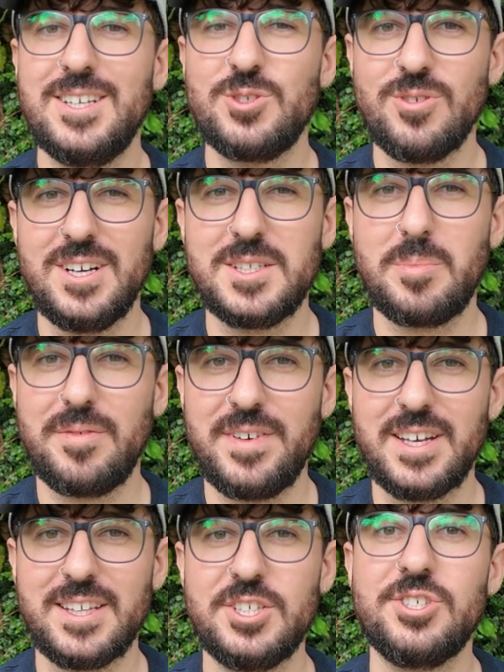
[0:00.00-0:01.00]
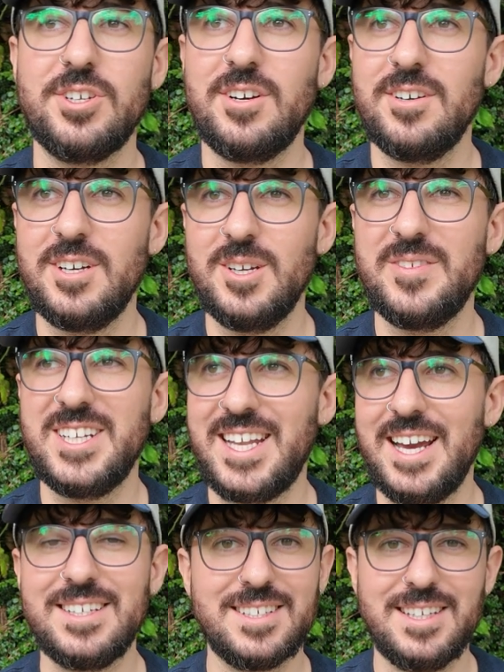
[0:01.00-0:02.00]
trying to perfect this shot over
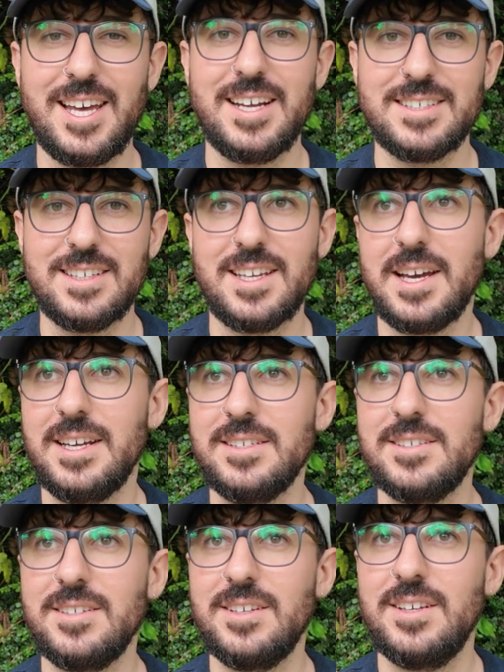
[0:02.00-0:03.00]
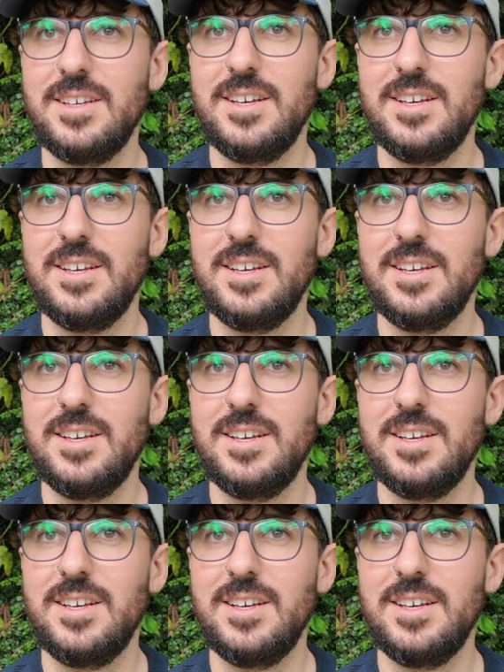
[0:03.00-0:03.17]
days and days and days.